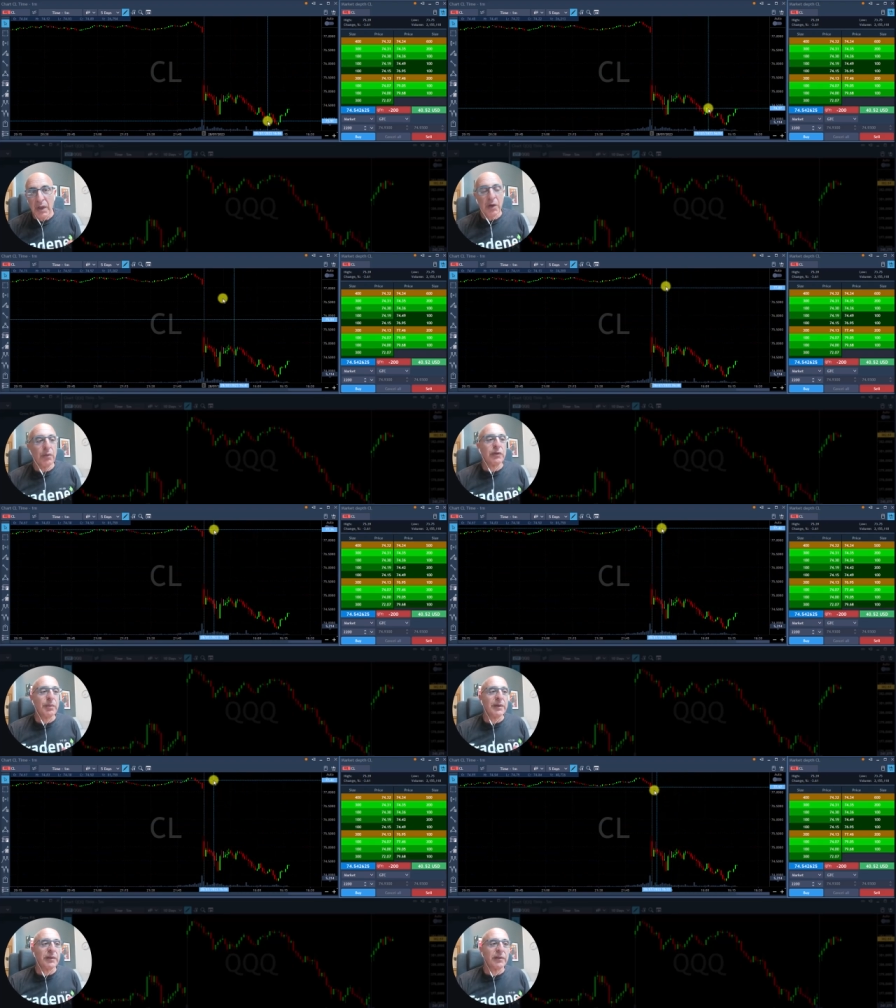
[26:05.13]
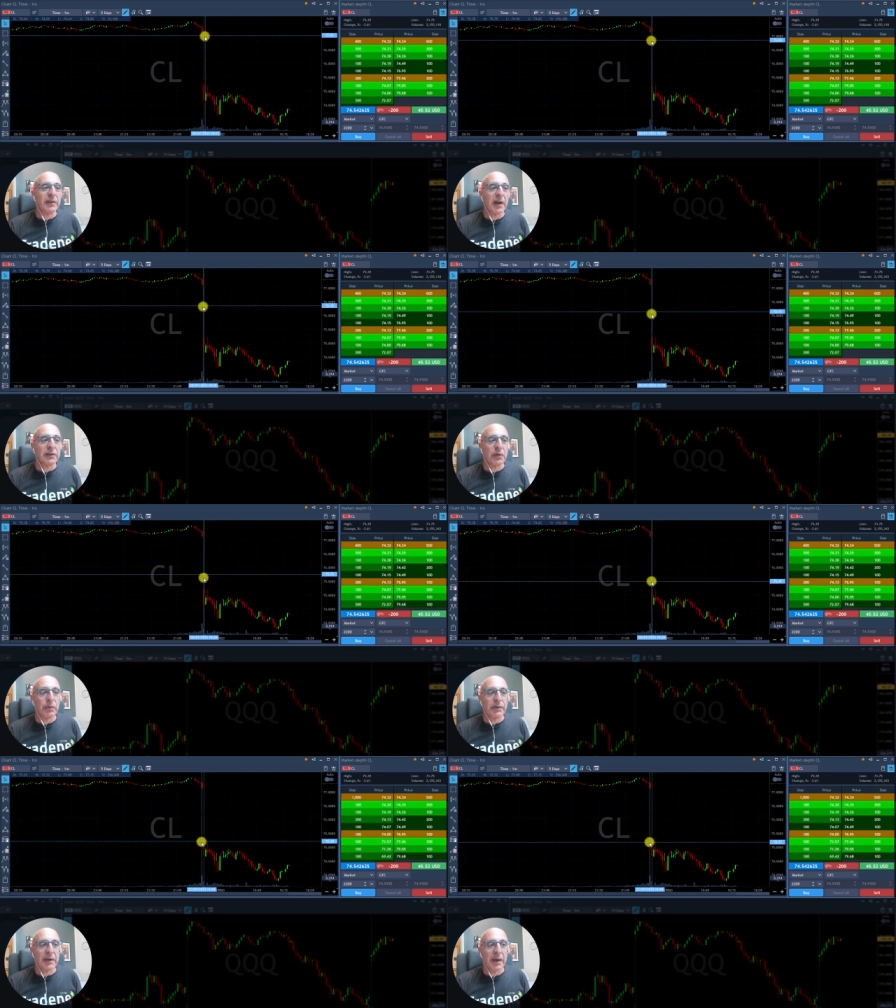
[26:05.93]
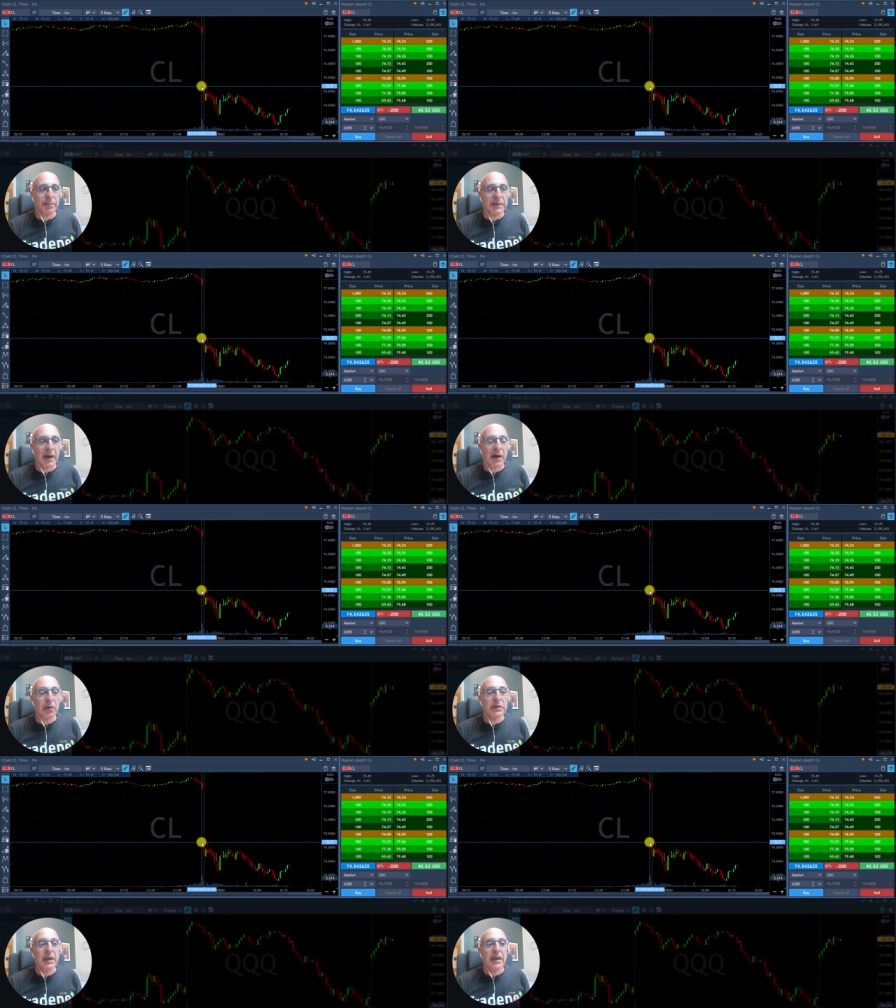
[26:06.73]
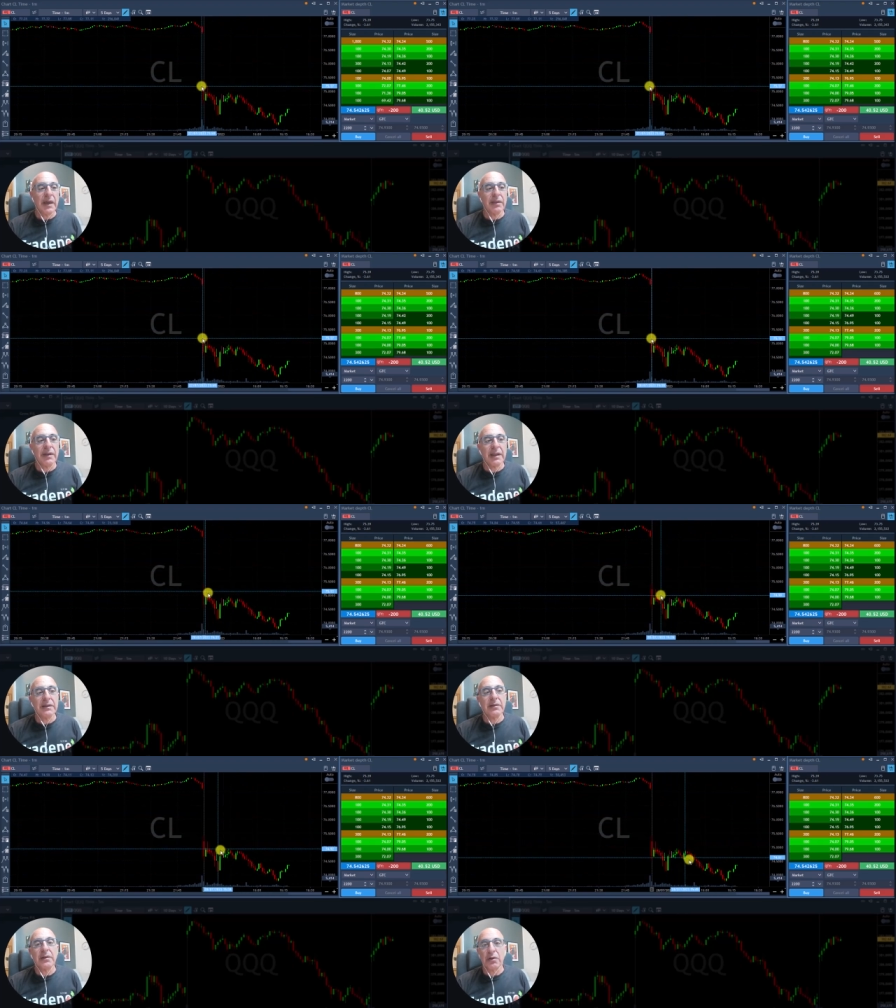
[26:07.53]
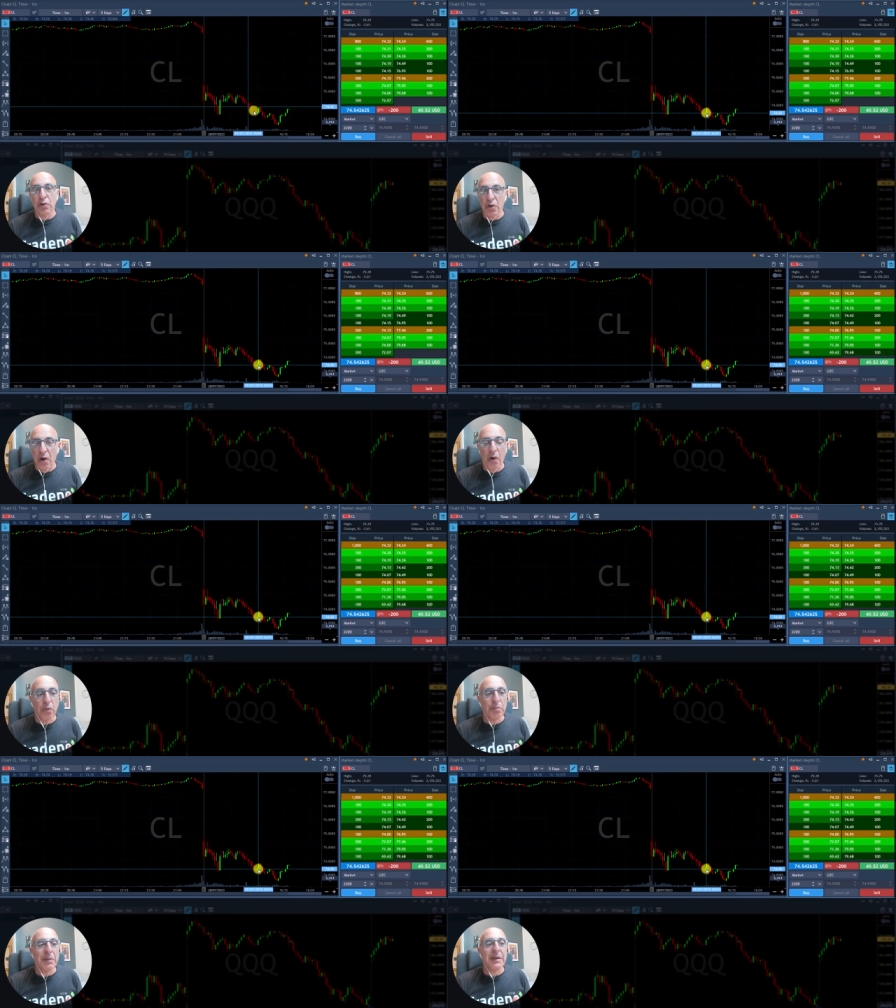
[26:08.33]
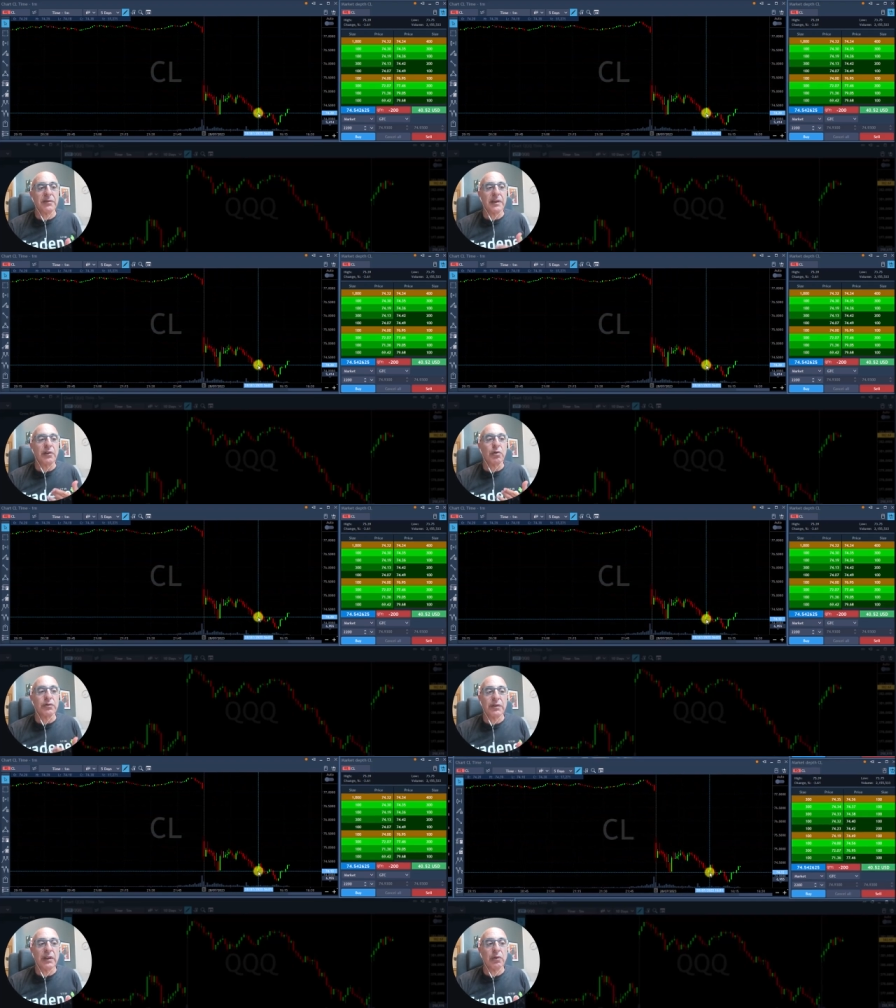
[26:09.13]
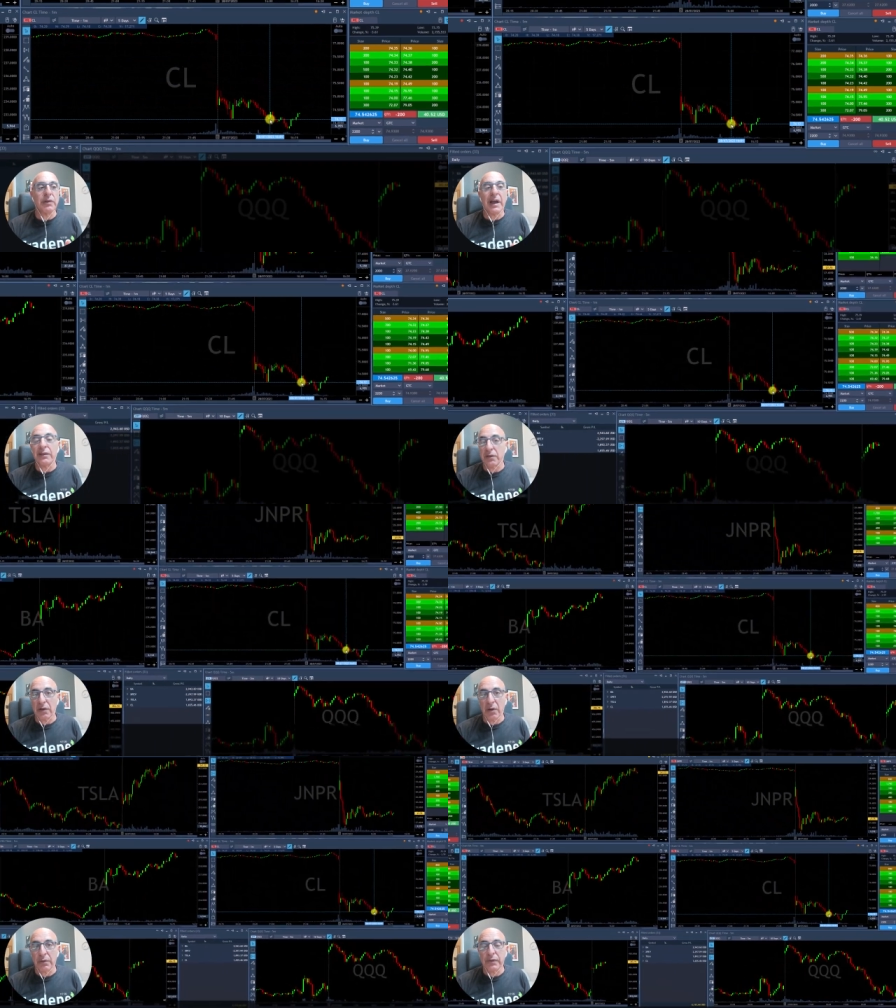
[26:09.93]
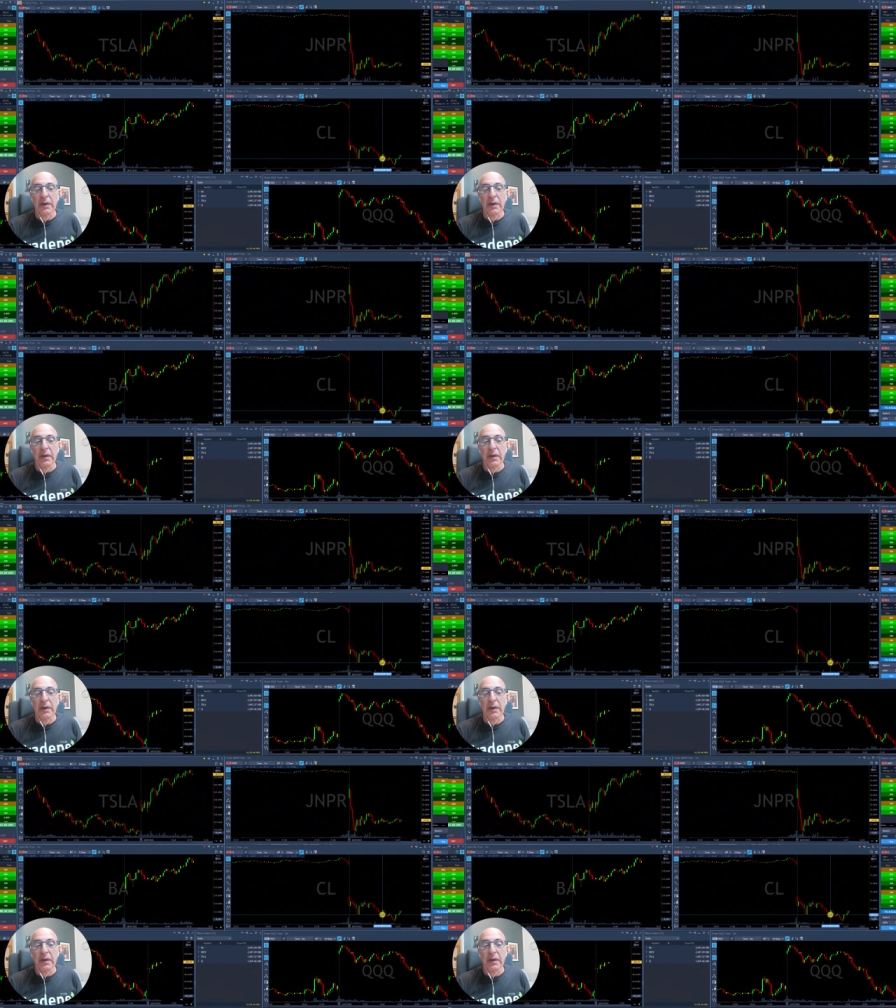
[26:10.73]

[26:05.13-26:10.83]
which means it started with a gap down and then go means it continued under the lows,